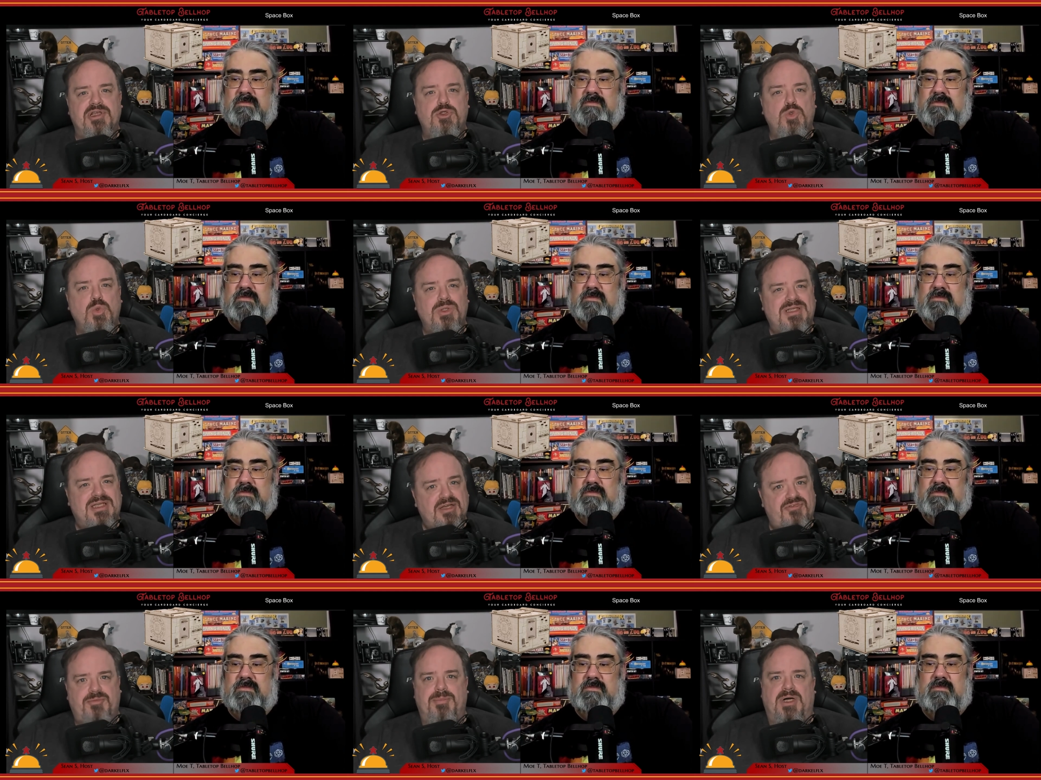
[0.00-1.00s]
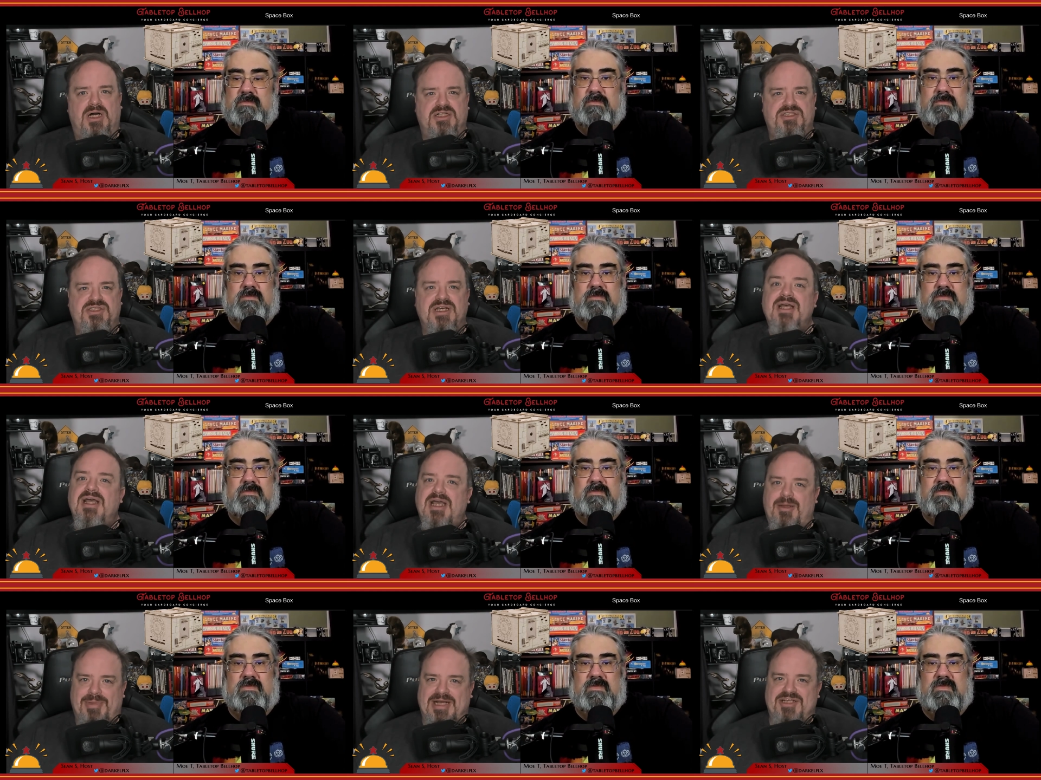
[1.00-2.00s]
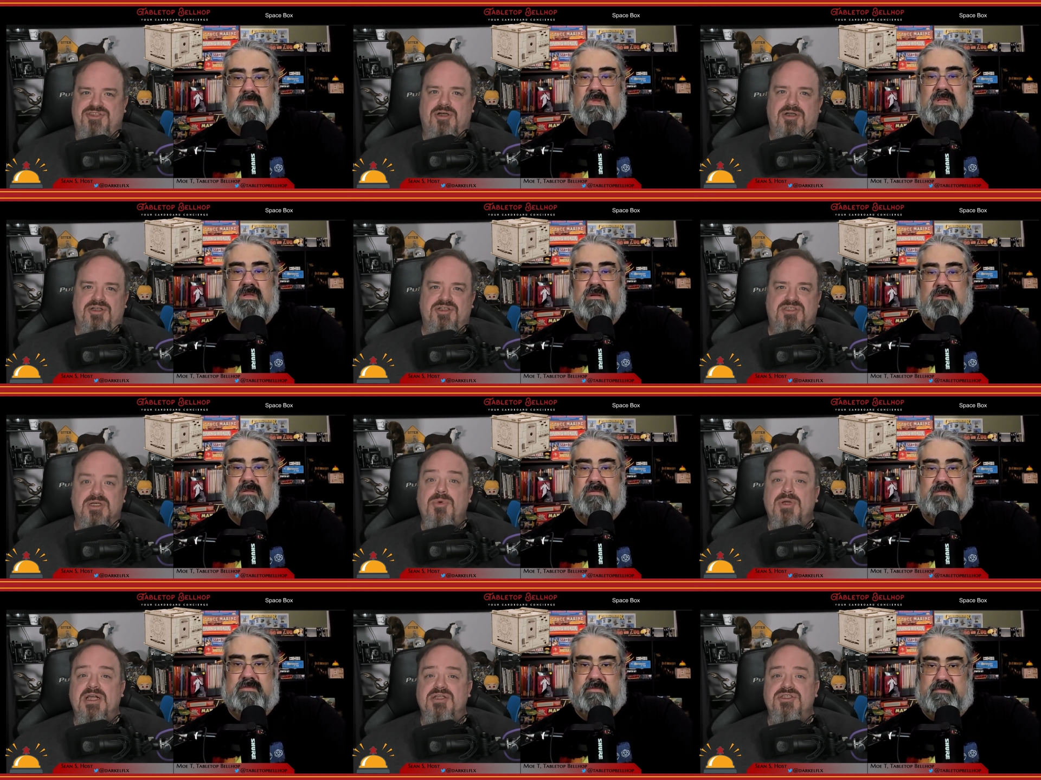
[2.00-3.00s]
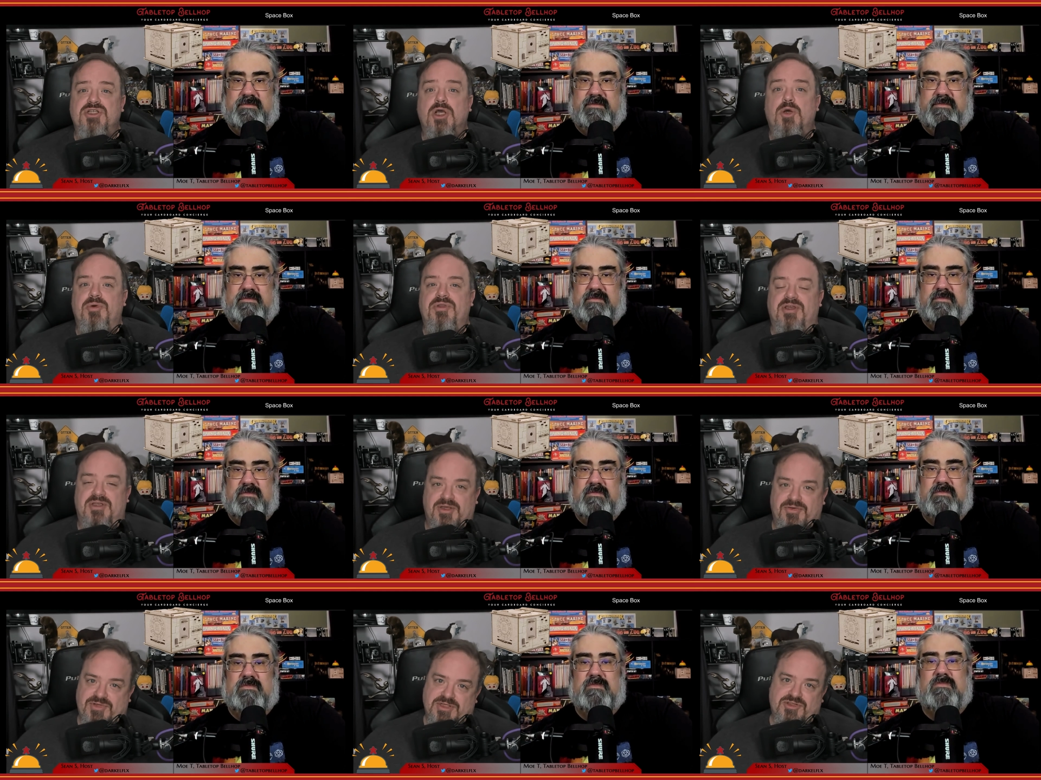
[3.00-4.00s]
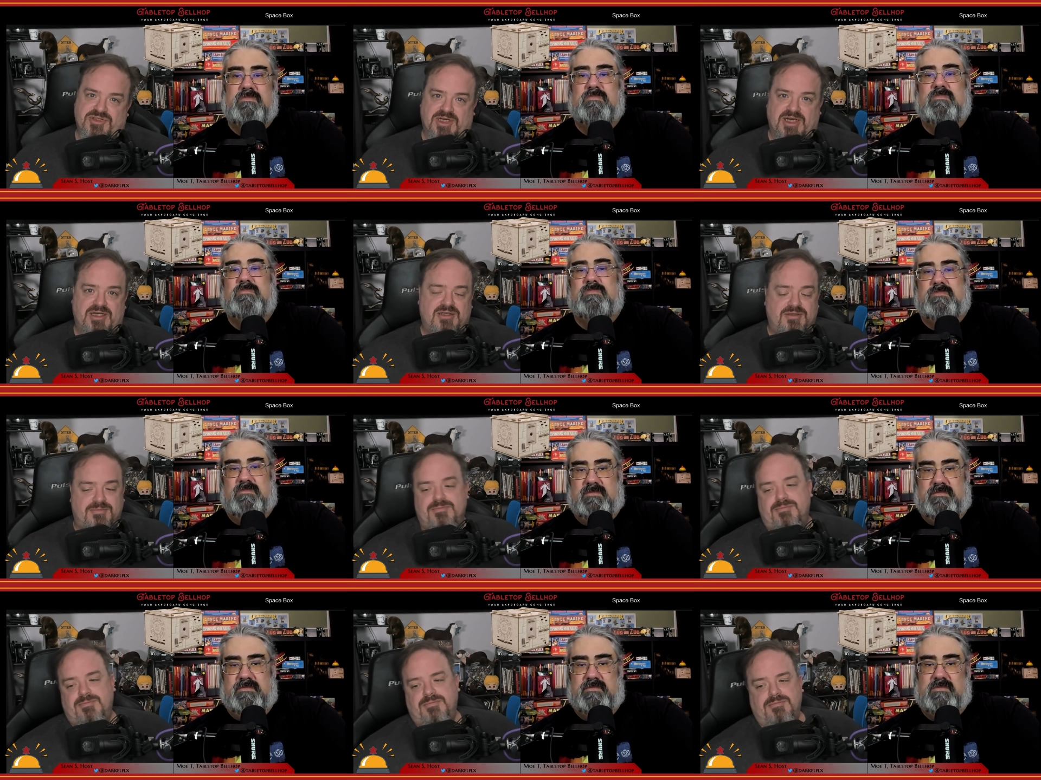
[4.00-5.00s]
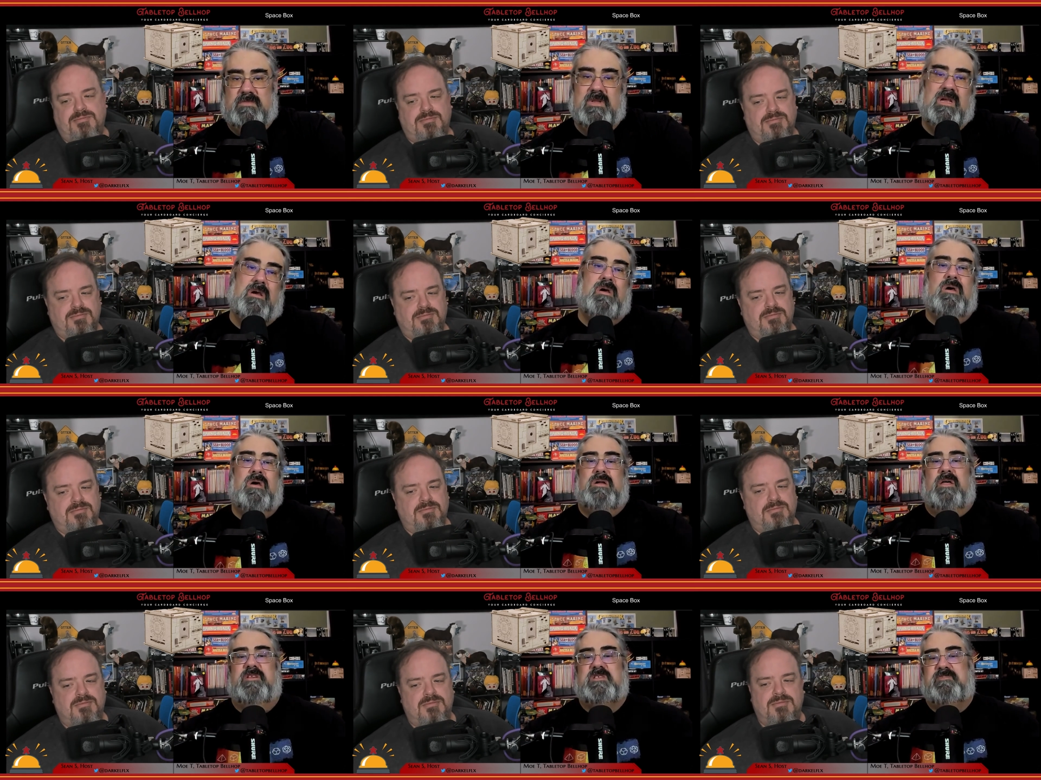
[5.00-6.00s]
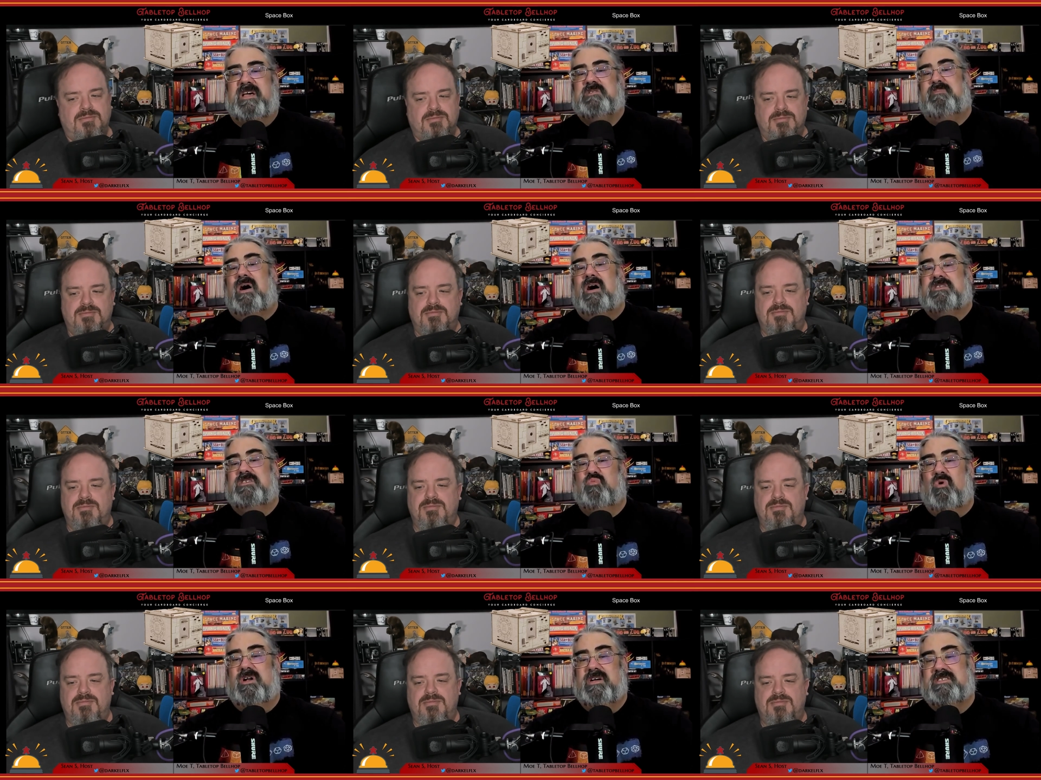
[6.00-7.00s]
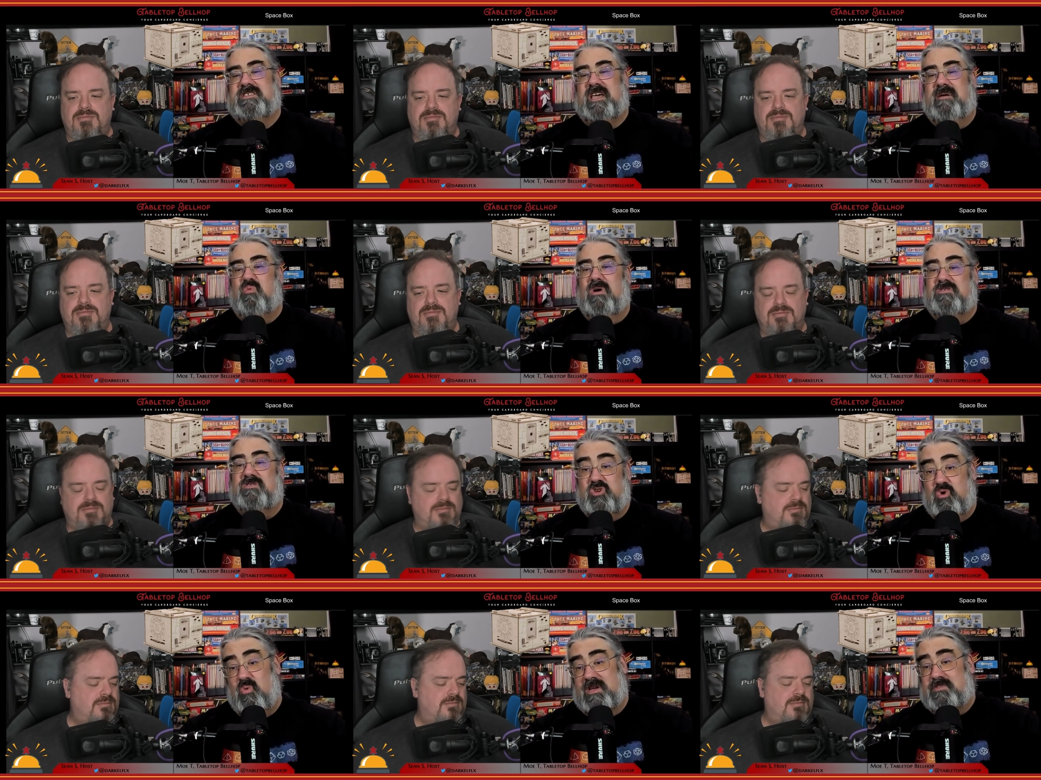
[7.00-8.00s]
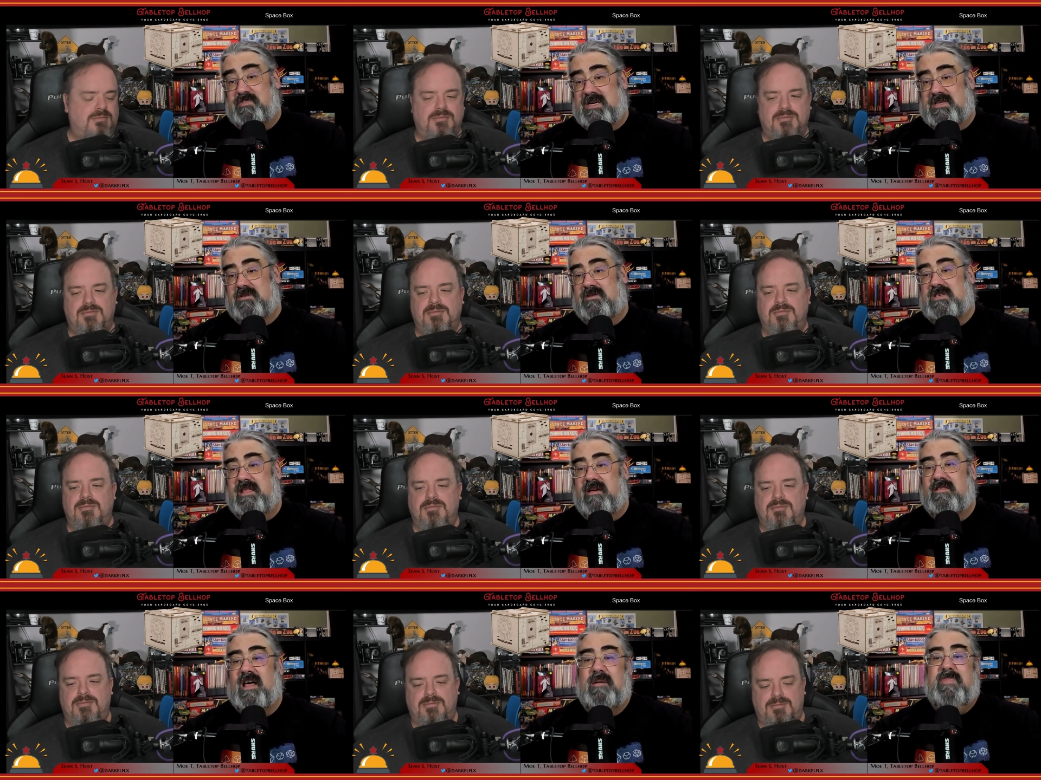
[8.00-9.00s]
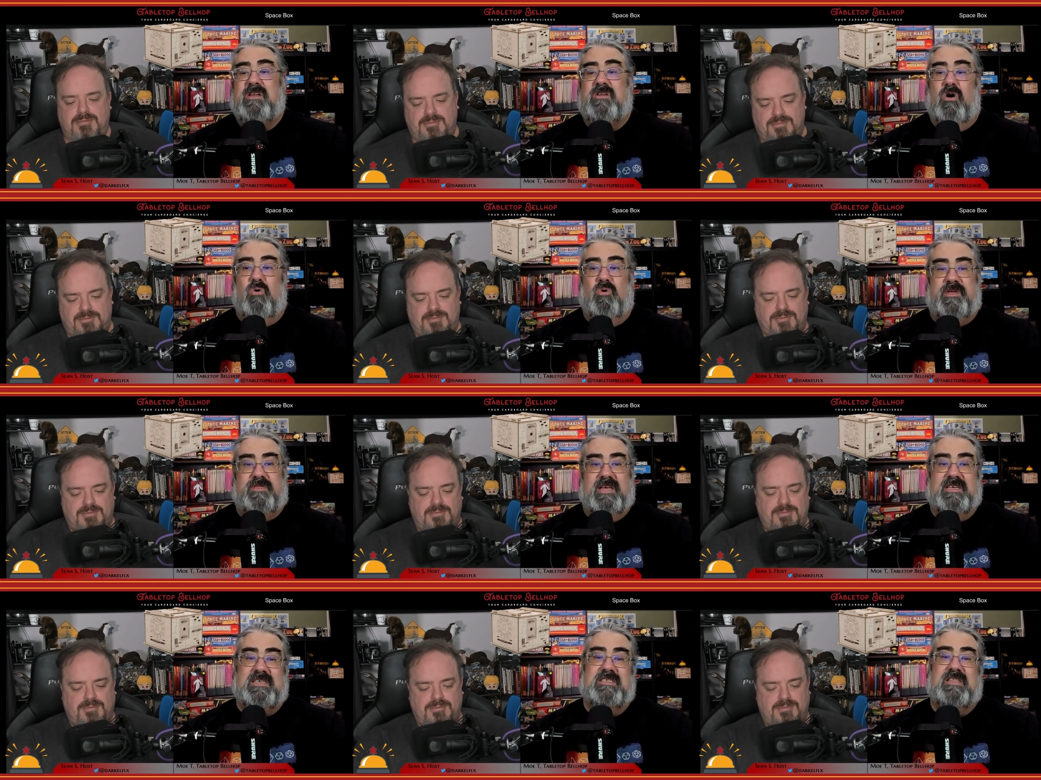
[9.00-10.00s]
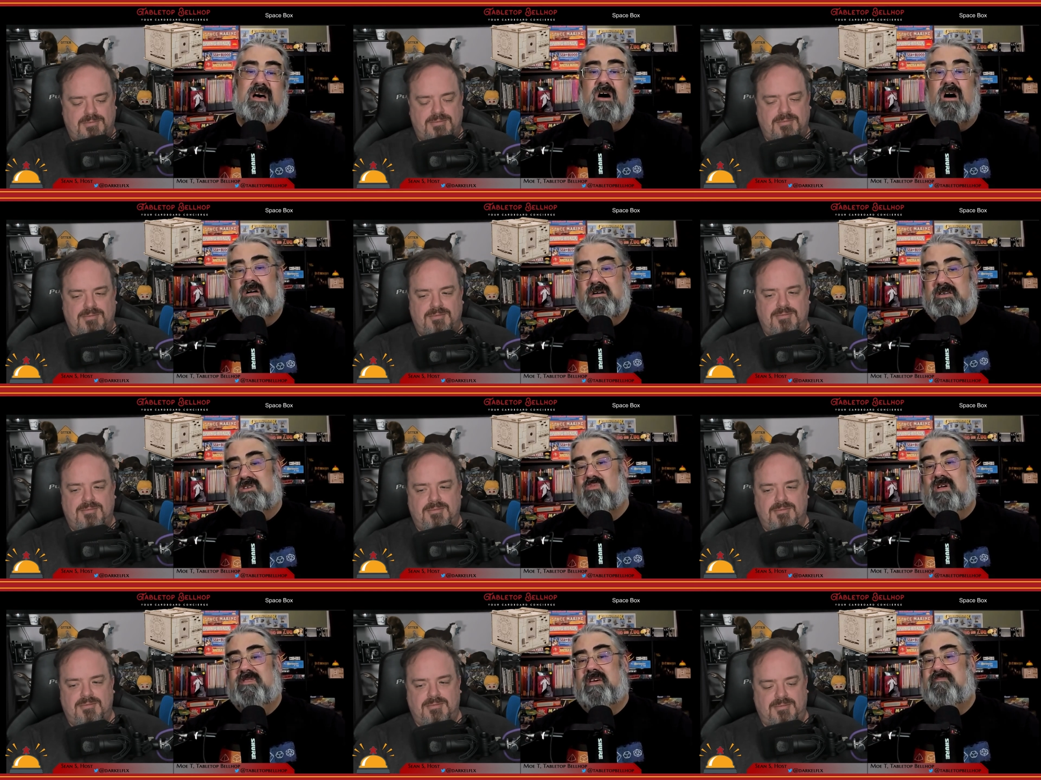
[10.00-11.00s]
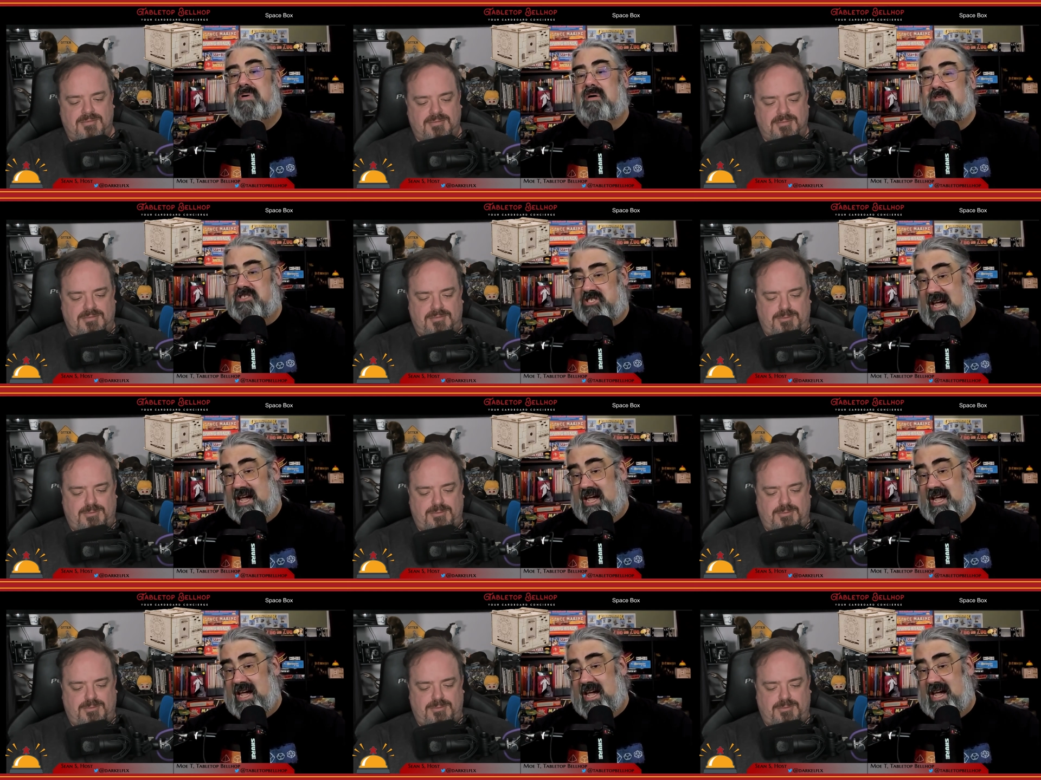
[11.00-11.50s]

Speaker 1: cool gift box and passed on to someone else with a gift inside.
Speaker 2: Now, the Space Box is one of Escape Welt's newest puzzles, and they let me know that this is the hardest one they've published